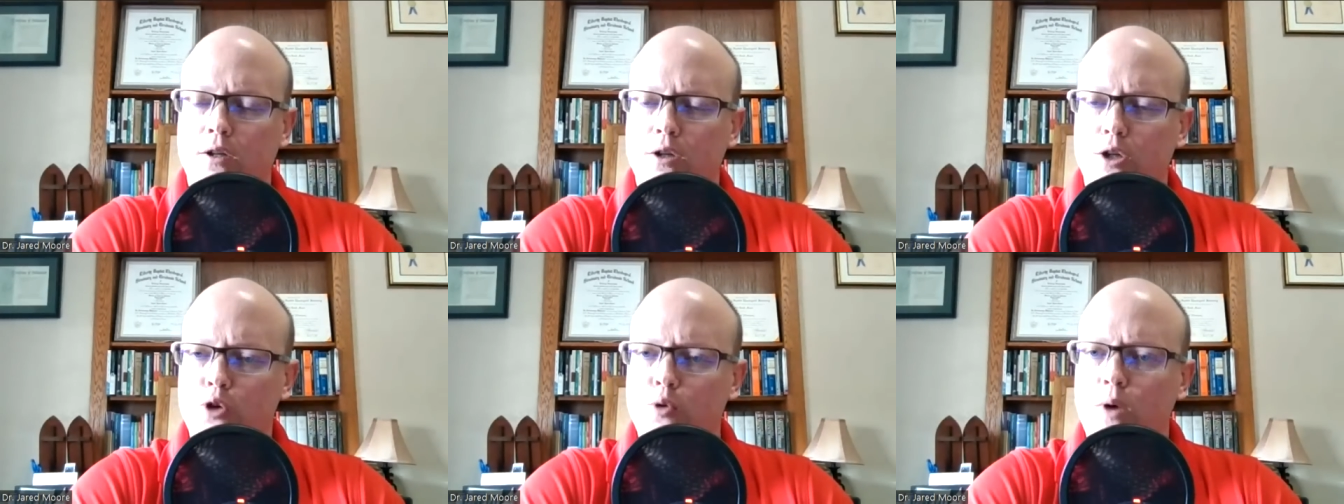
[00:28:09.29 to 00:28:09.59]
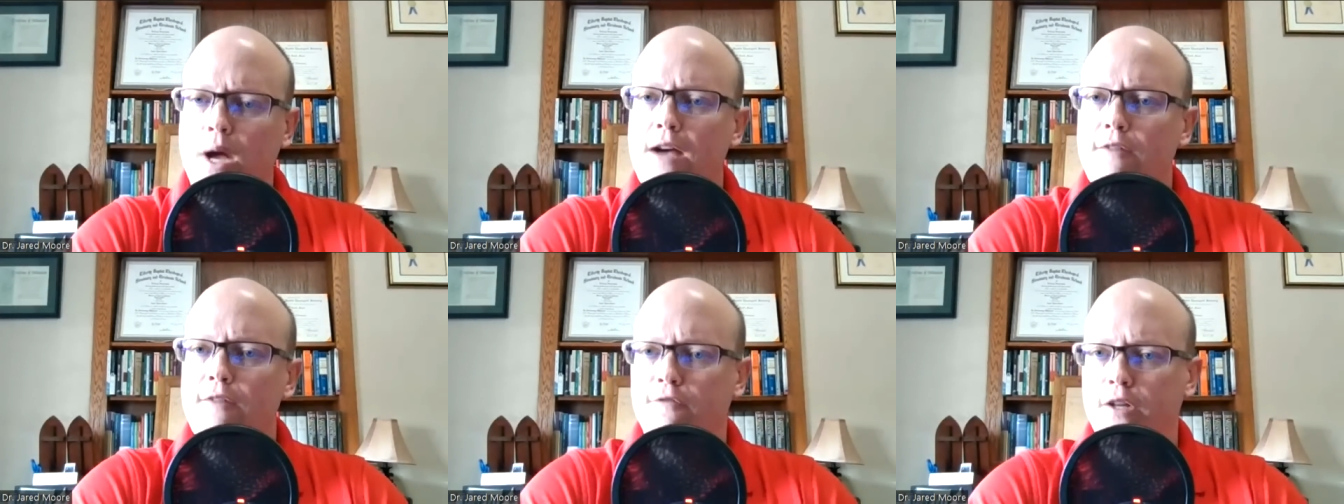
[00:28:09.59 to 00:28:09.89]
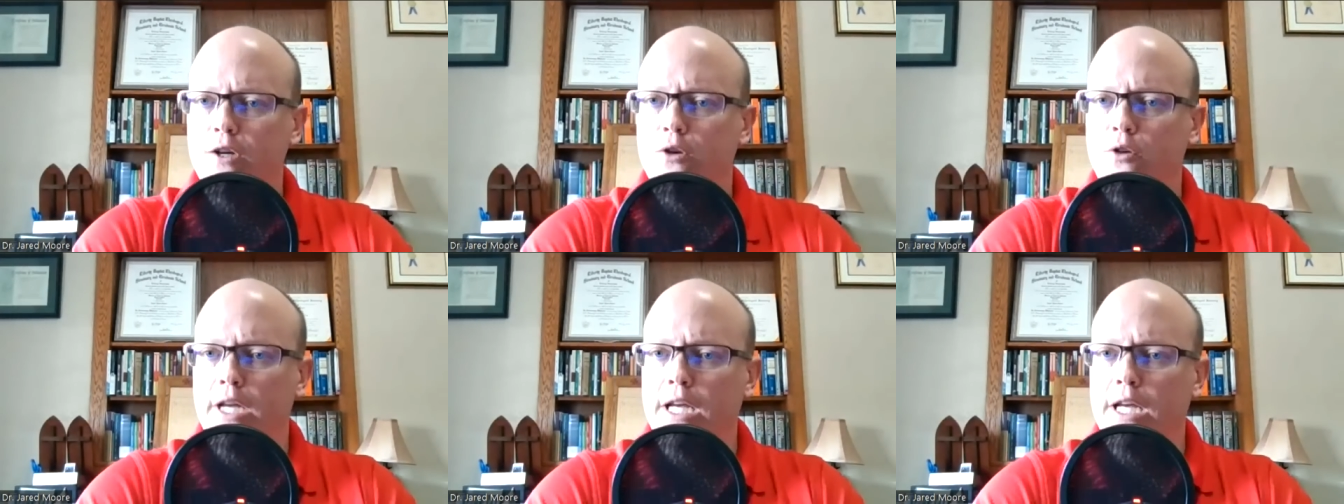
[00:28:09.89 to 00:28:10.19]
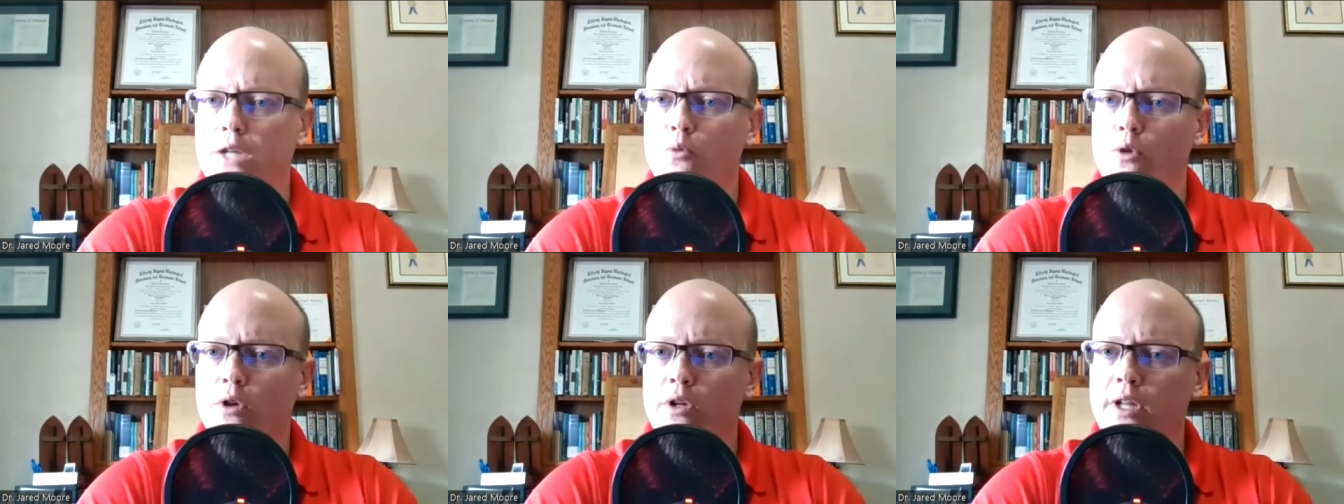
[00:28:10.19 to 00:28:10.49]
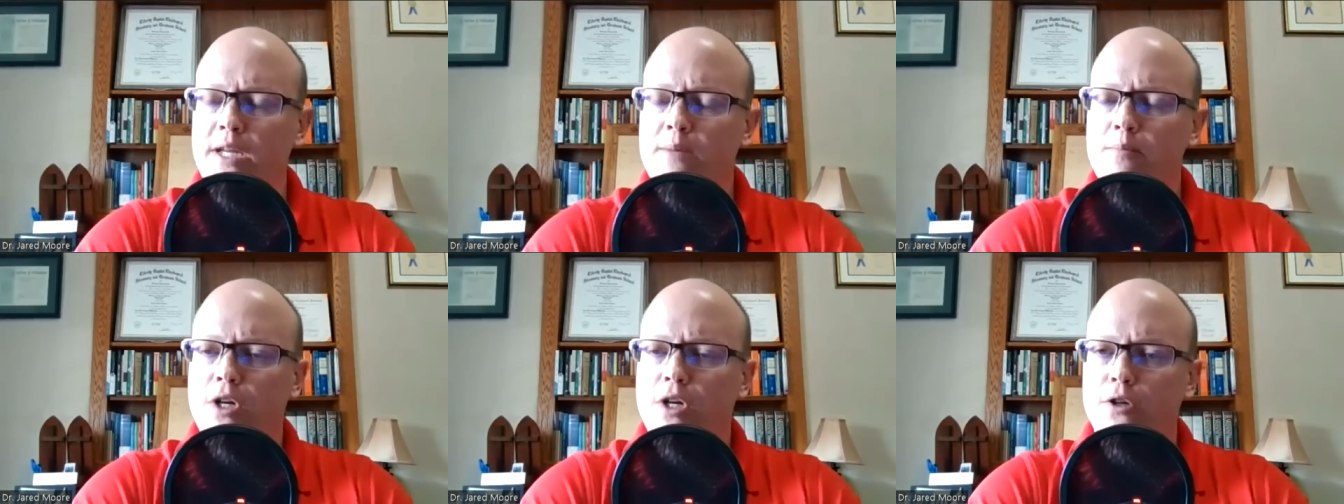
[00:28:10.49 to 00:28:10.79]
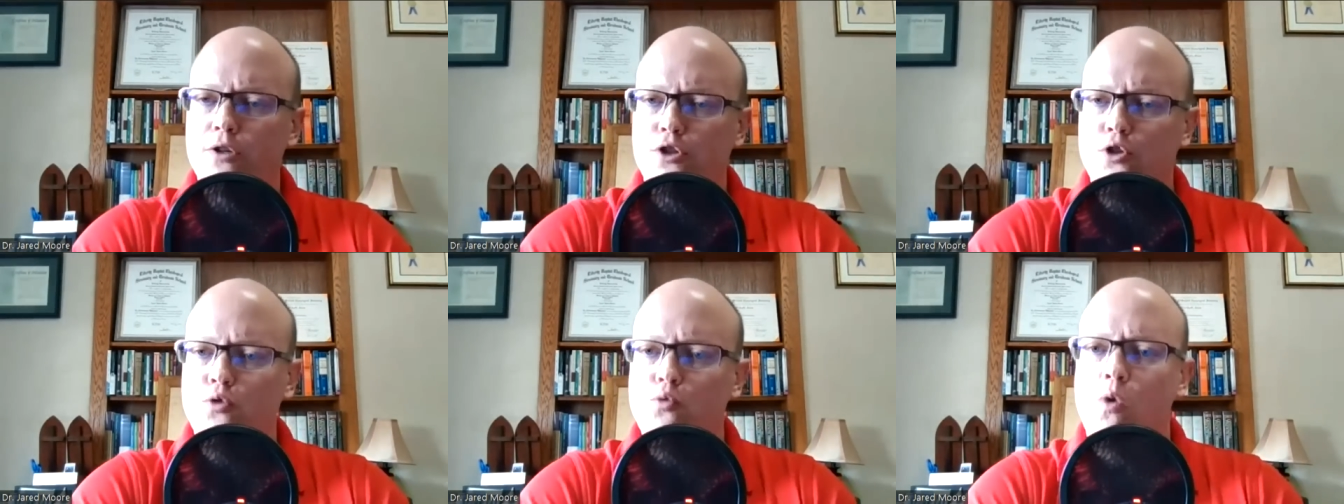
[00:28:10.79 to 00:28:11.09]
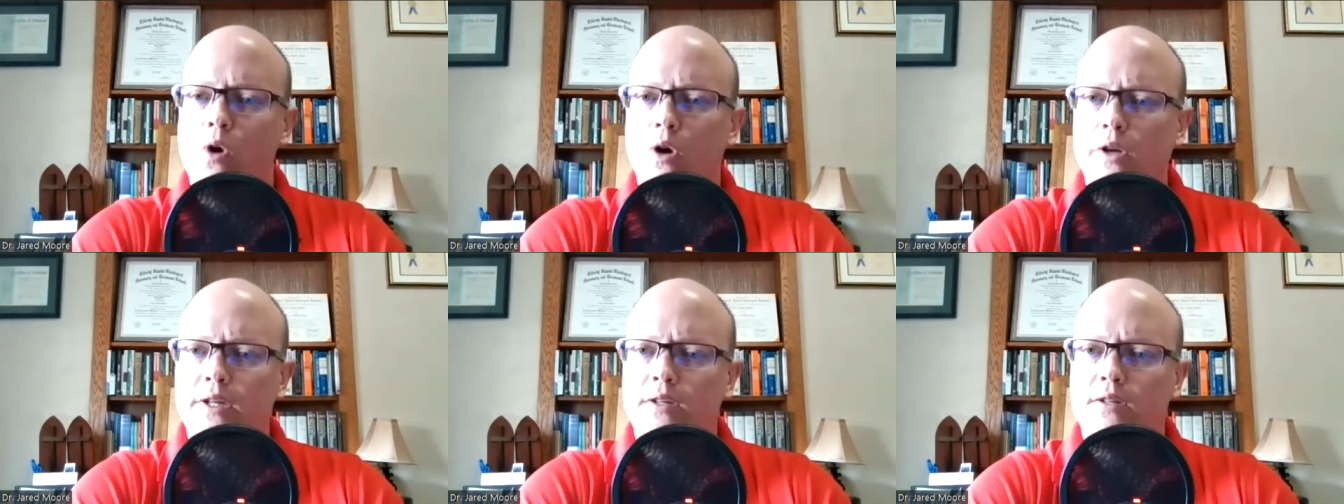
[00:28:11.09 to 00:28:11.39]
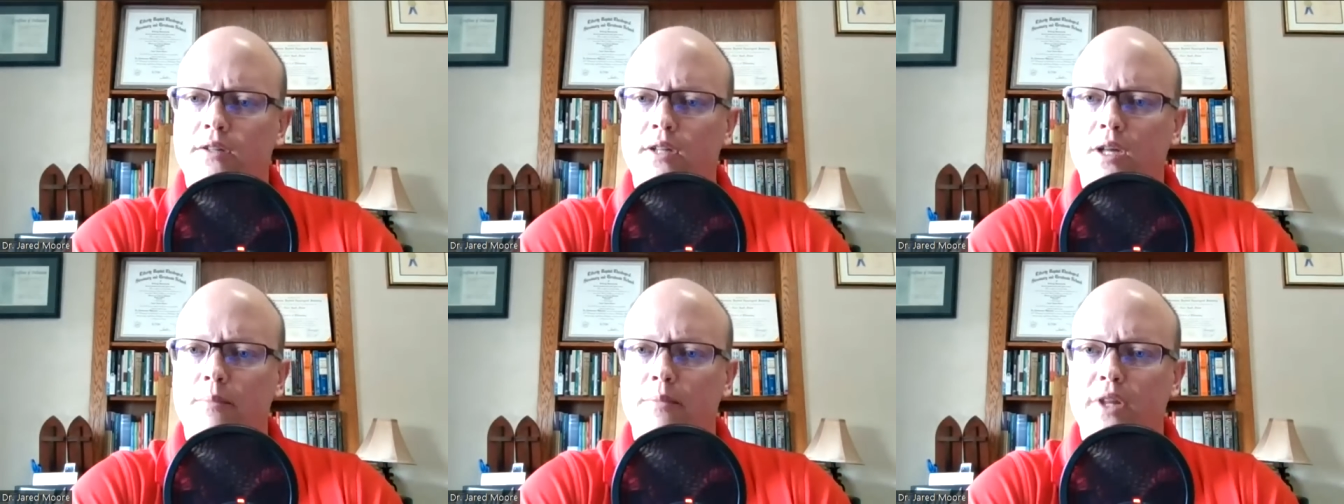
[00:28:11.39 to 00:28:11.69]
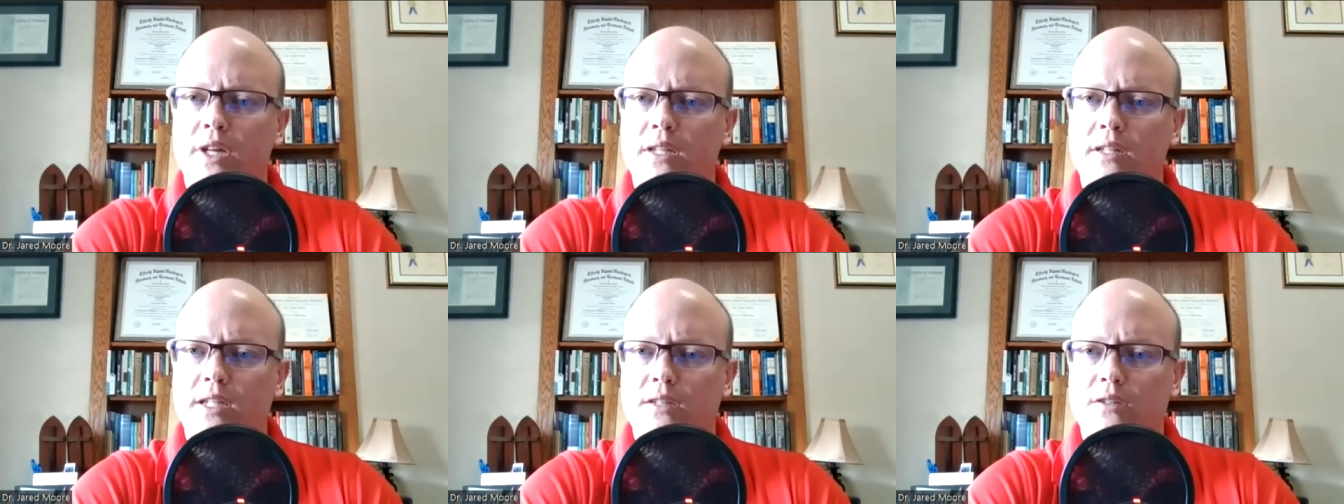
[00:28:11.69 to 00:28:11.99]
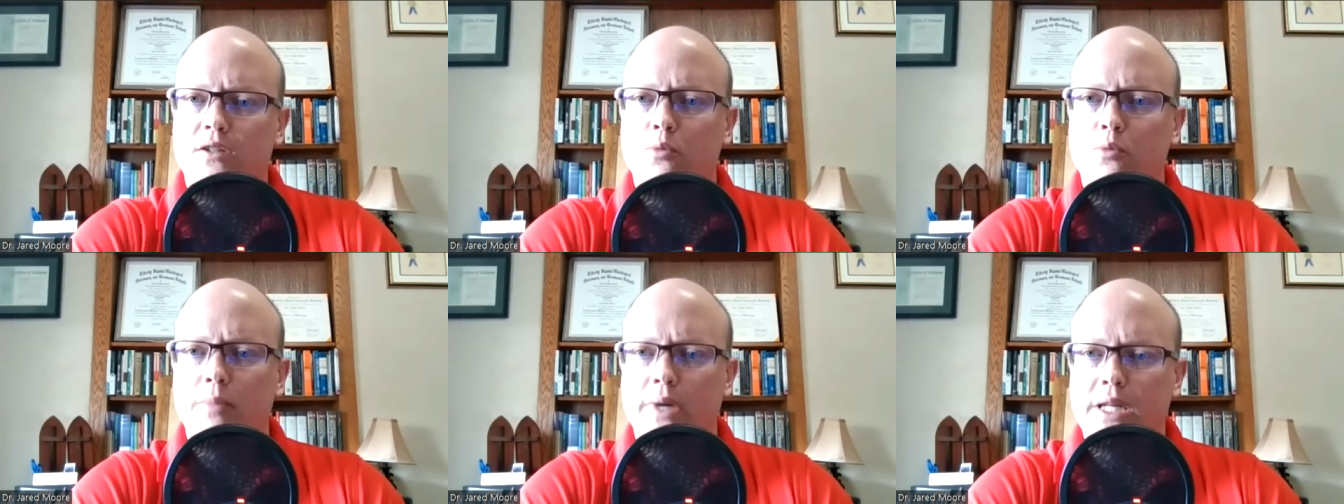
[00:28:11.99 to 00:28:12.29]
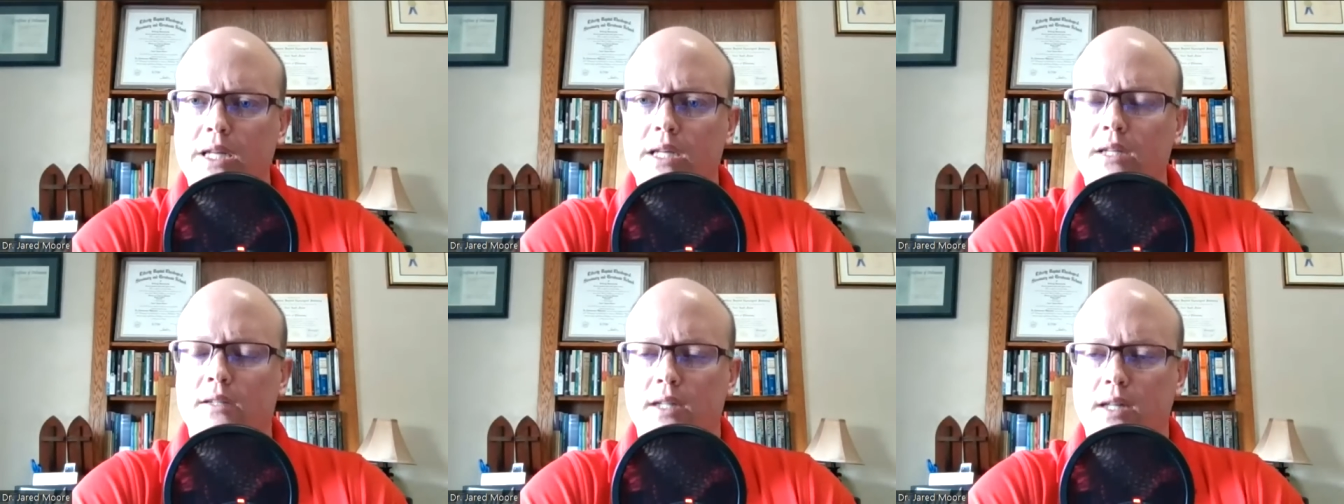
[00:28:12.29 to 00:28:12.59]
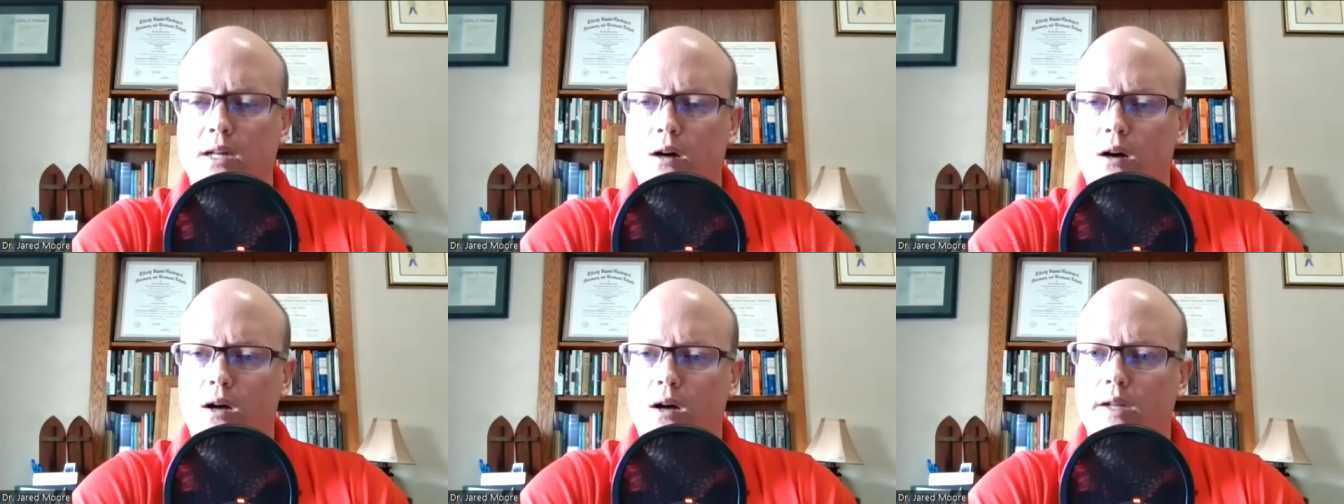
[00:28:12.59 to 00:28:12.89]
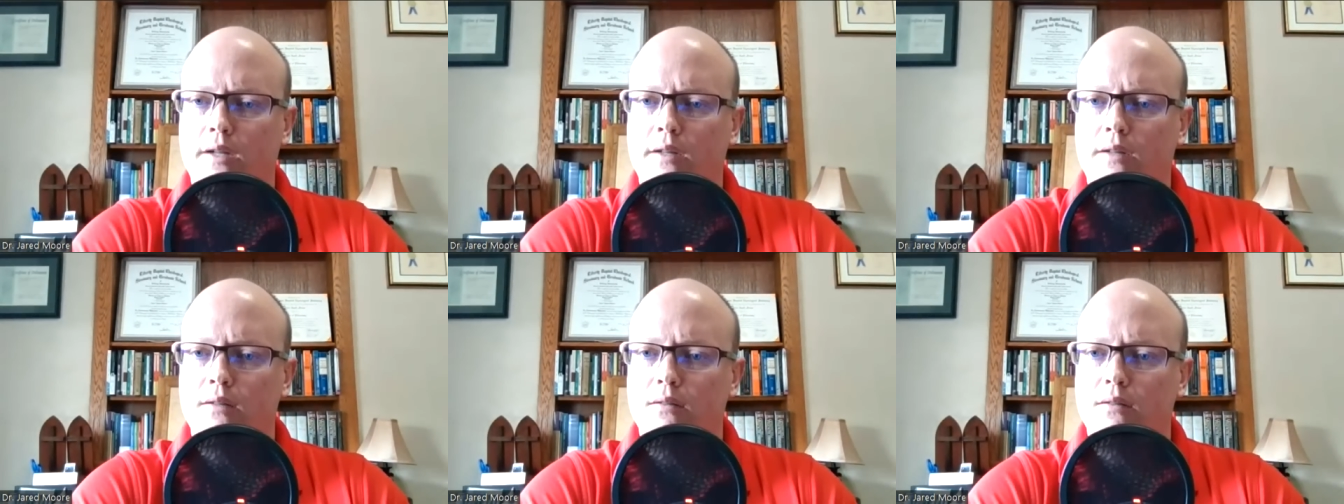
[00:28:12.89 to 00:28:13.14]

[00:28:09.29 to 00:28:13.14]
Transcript: you have failed inwardly because you wanted something disobedient to God.